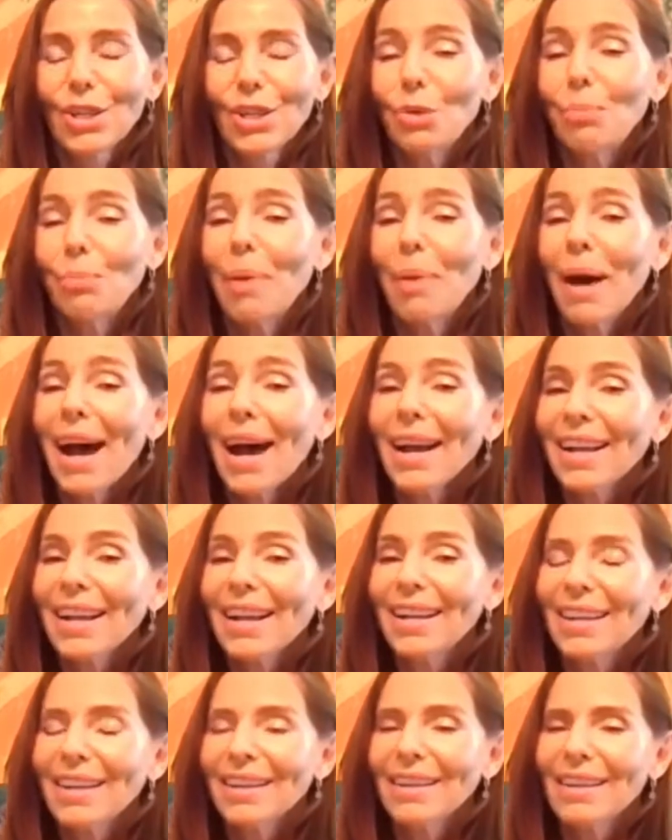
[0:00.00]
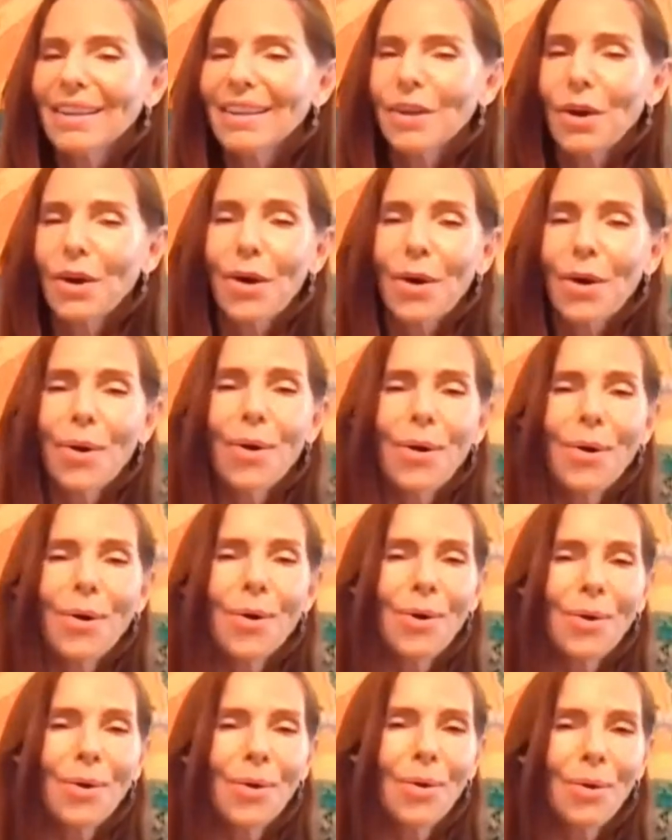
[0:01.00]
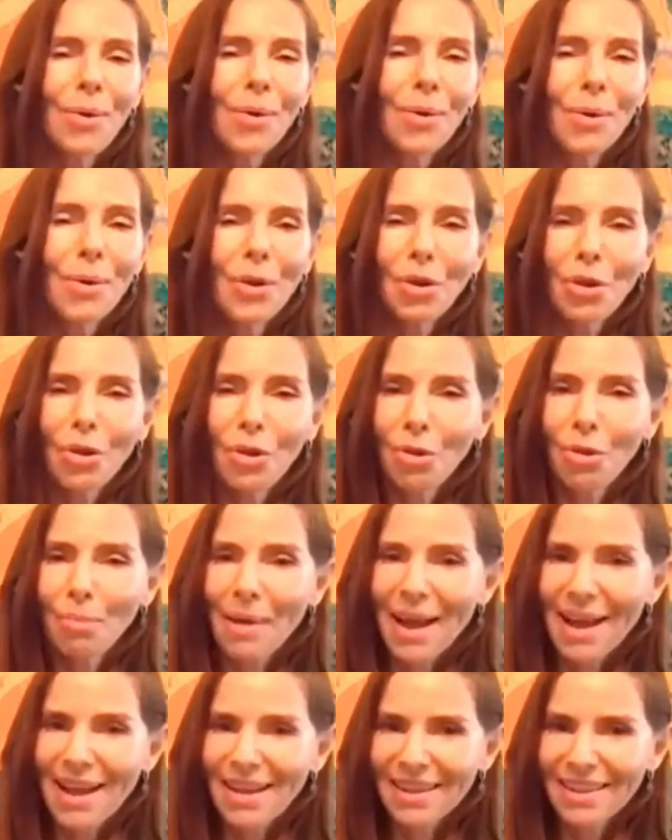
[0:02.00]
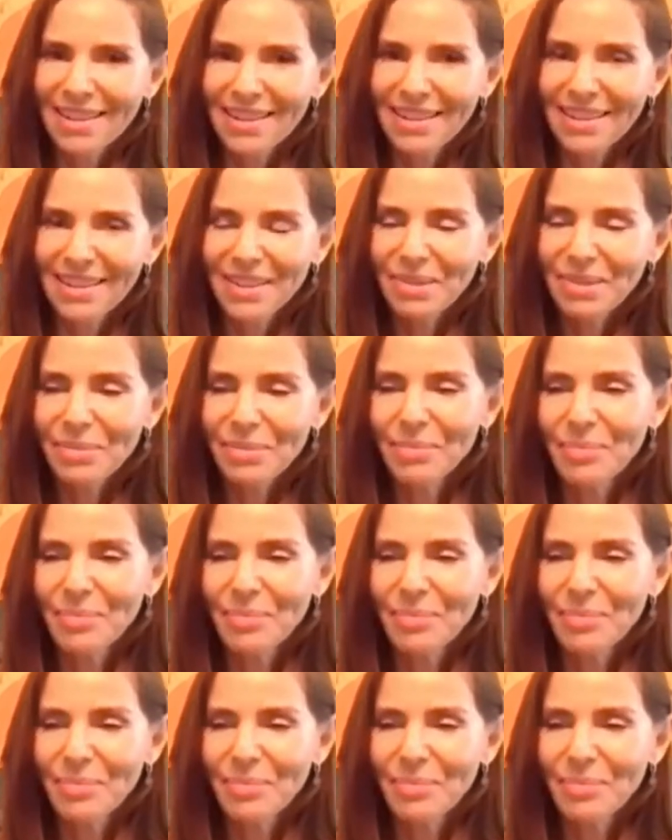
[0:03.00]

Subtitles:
your back, the whole back.